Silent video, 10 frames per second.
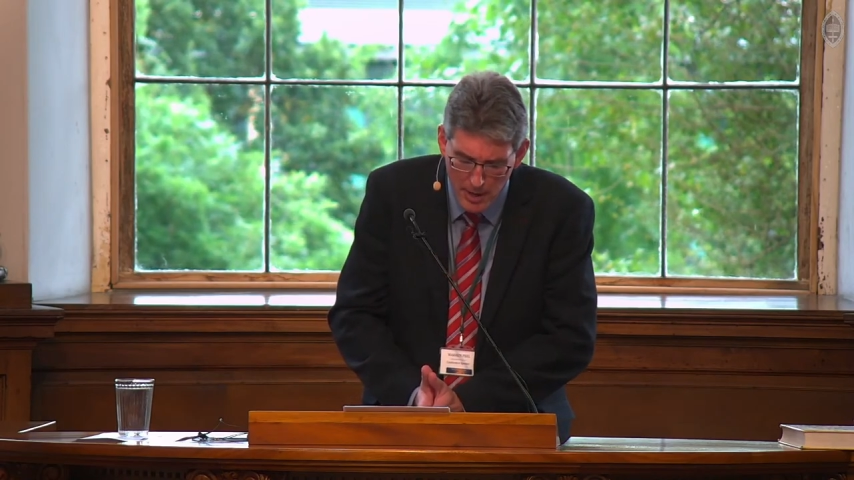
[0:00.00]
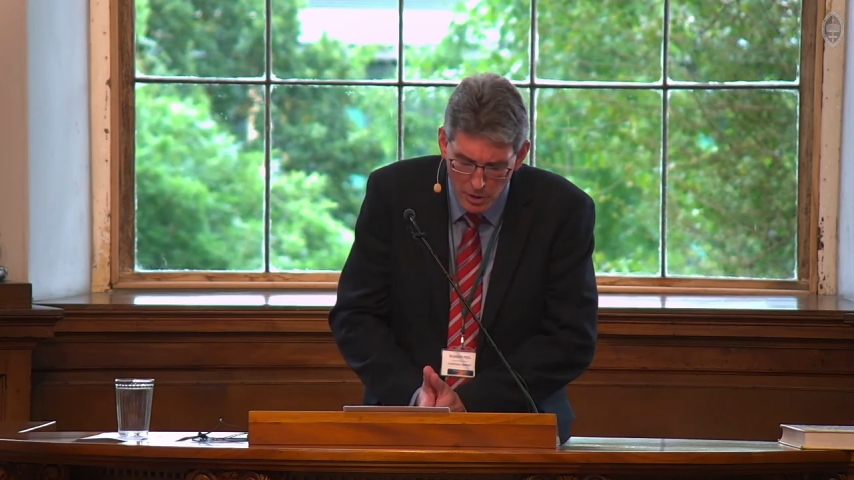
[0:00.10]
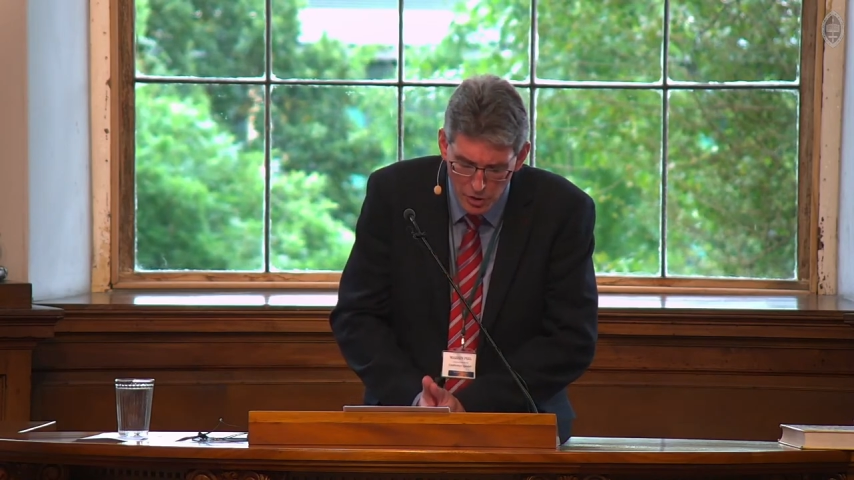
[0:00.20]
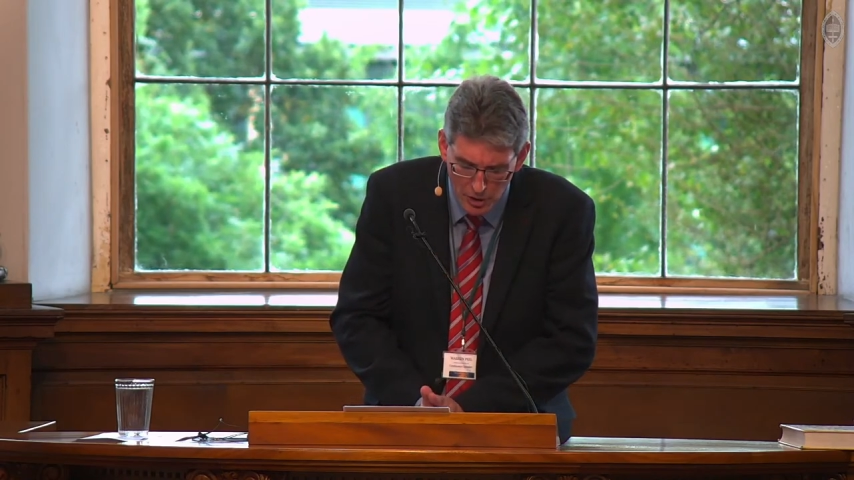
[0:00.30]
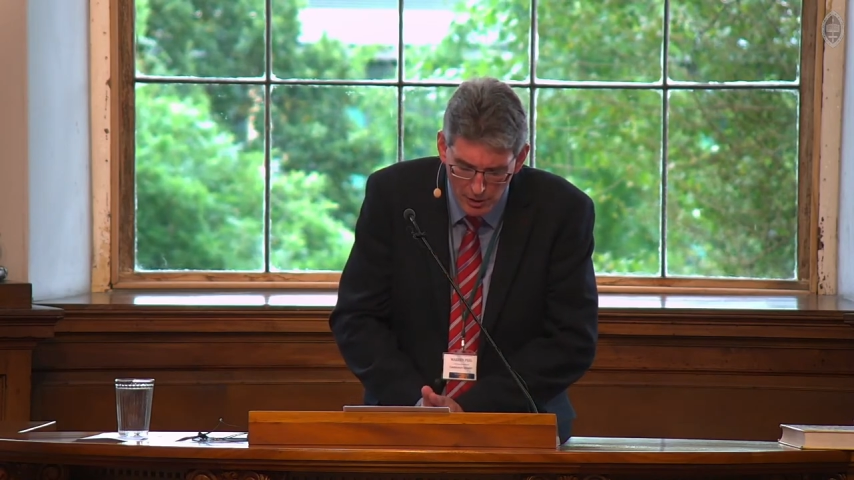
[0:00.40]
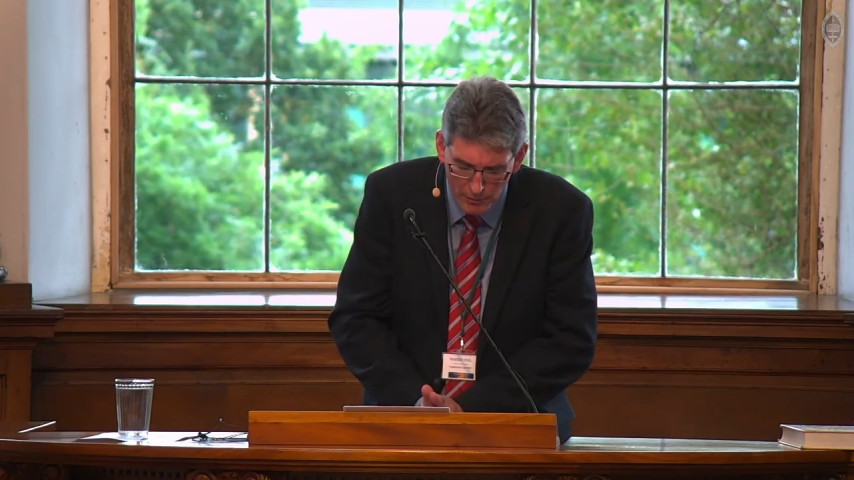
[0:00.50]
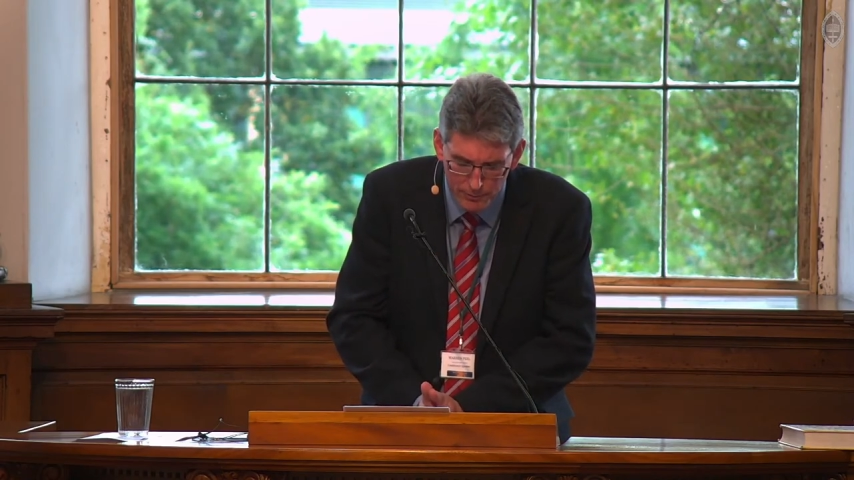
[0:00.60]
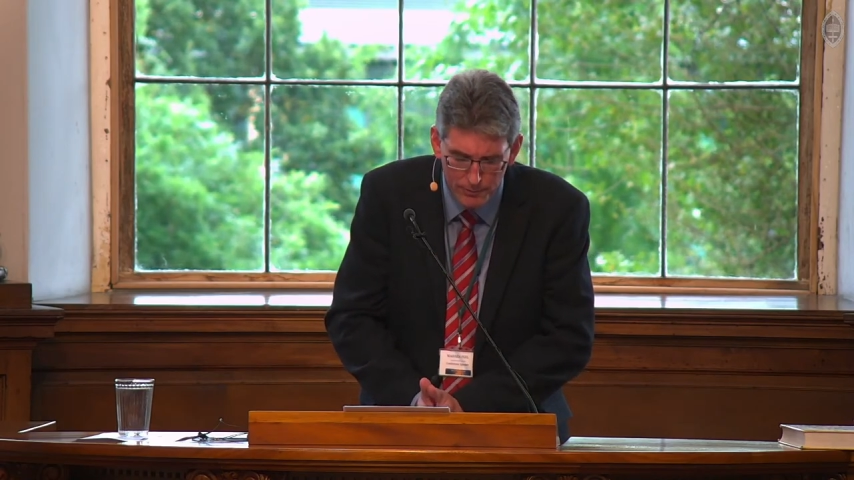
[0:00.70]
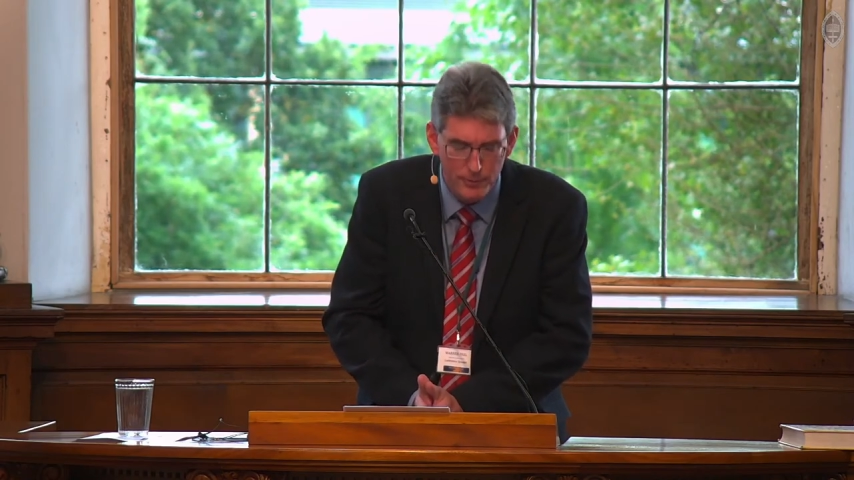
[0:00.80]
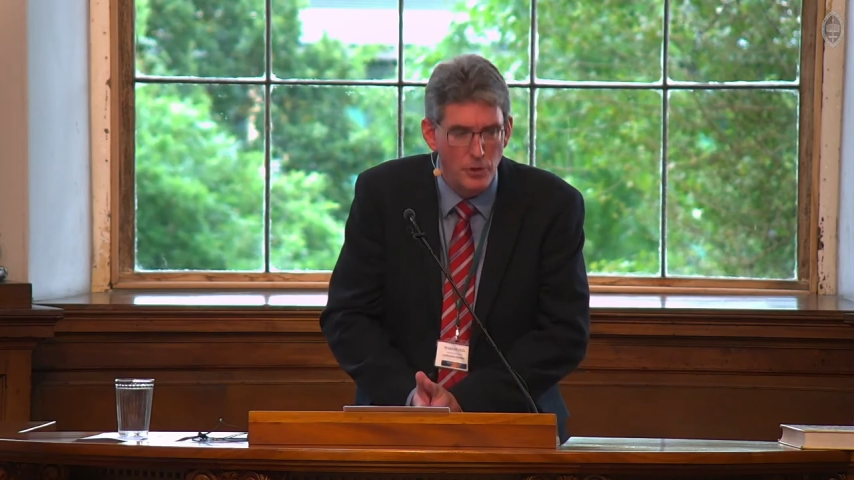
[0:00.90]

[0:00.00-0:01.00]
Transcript: yourself.